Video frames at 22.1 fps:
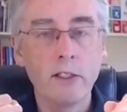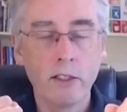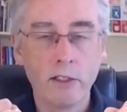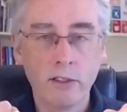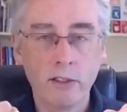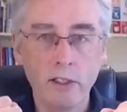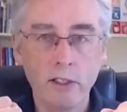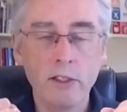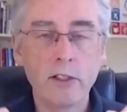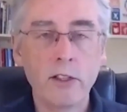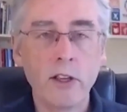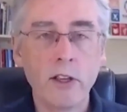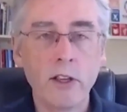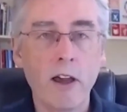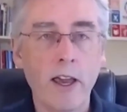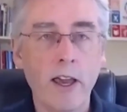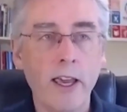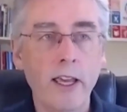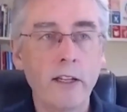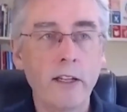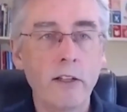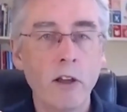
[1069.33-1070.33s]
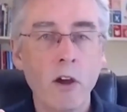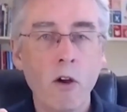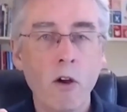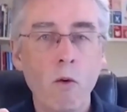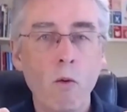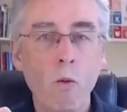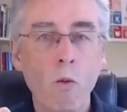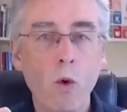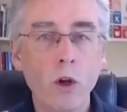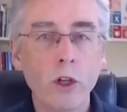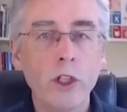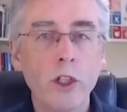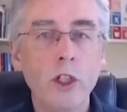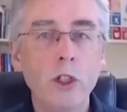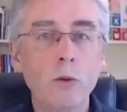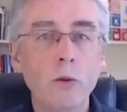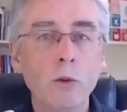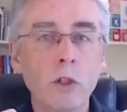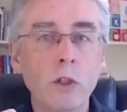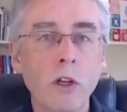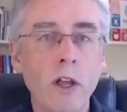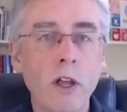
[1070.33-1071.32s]
decide what you
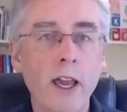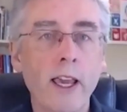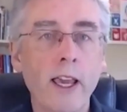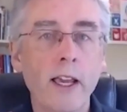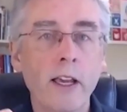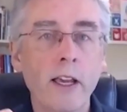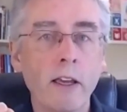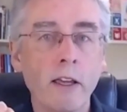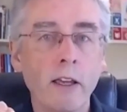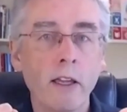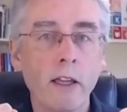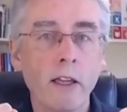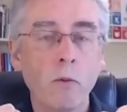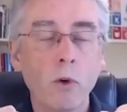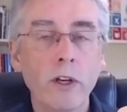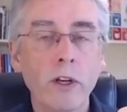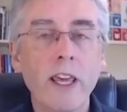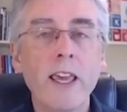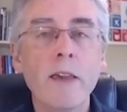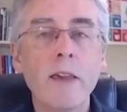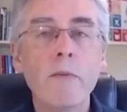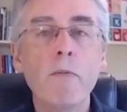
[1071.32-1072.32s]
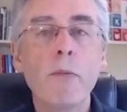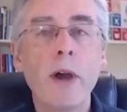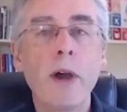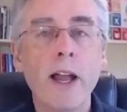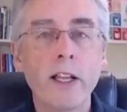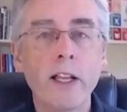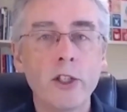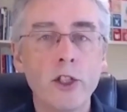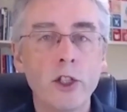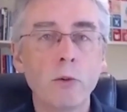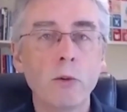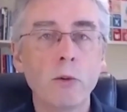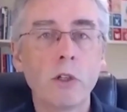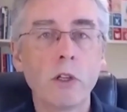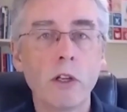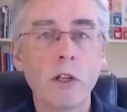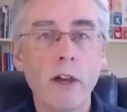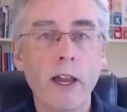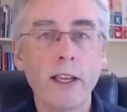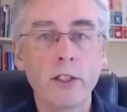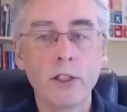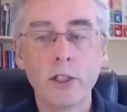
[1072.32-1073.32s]
would like, what impact you would
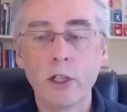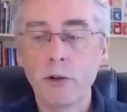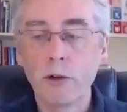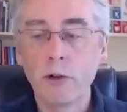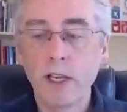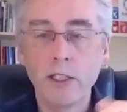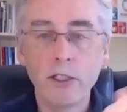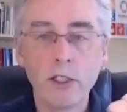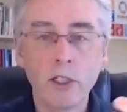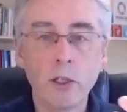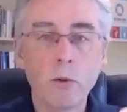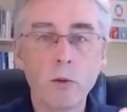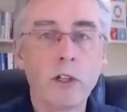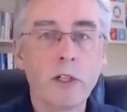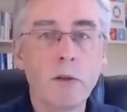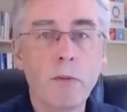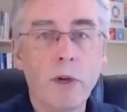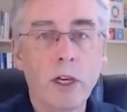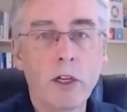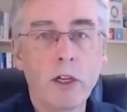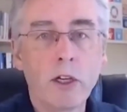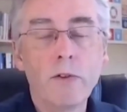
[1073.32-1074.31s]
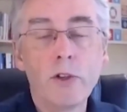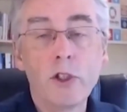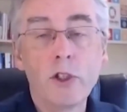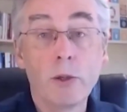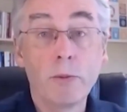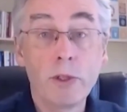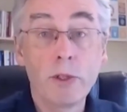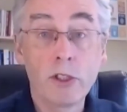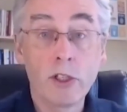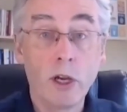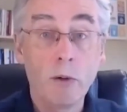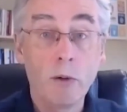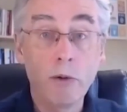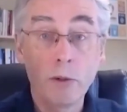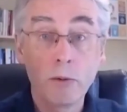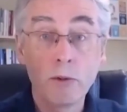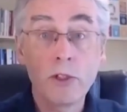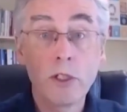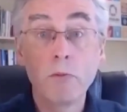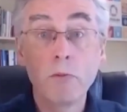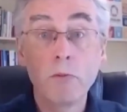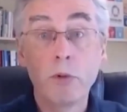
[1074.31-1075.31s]
like to create in the world. In my coffee shop example, it
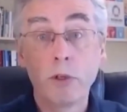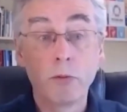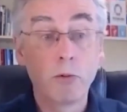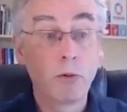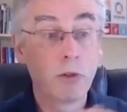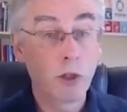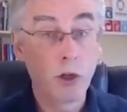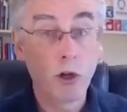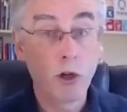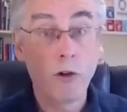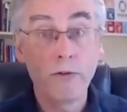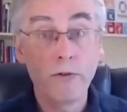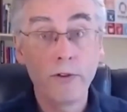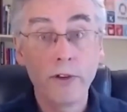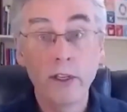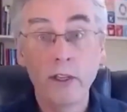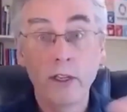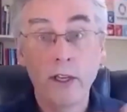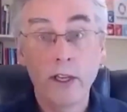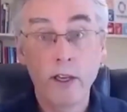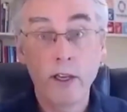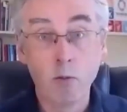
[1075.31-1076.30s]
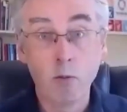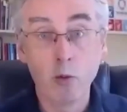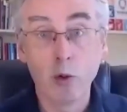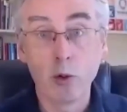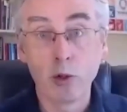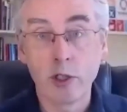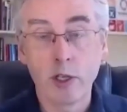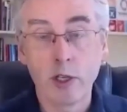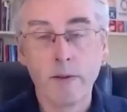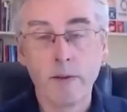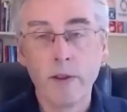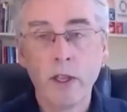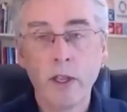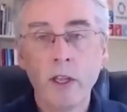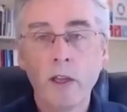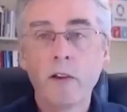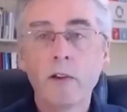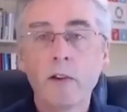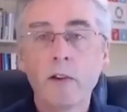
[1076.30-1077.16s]
was simple. It was coffee and water. Of